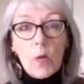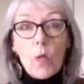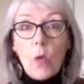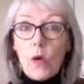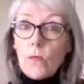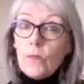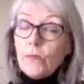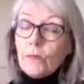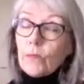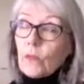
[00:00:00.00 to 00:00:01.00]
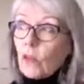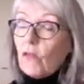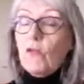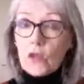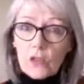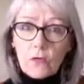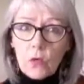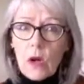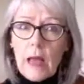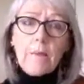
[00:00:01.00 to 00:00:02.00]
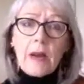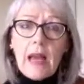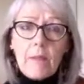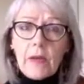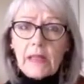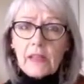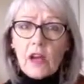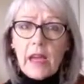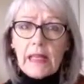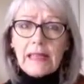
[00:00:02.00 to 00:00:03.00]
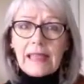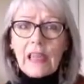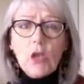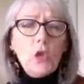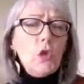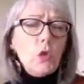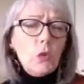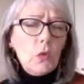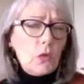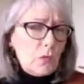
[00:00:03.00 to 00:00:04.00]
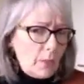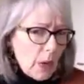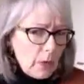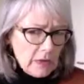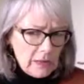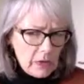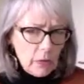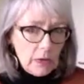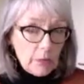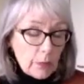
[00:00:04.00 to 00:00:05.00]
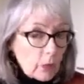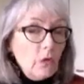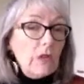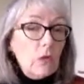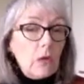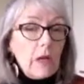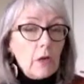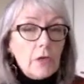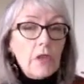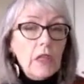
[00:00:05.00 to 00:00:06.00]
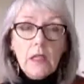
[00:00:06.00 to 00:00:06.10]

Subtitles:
Well, first of all, a plant-based diet is a huge bonus to improving your health,